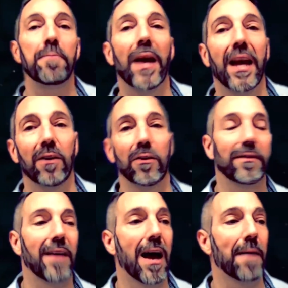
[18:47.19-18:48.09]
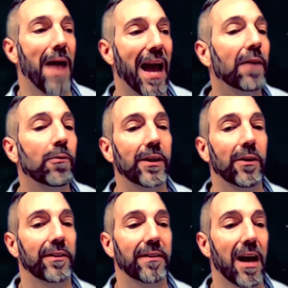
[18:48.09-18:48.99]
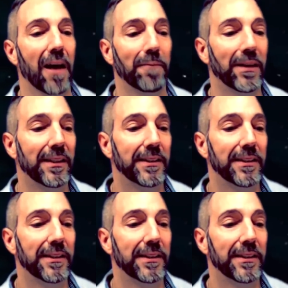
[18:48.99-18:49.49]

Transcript: in pain all the time, angry all the time,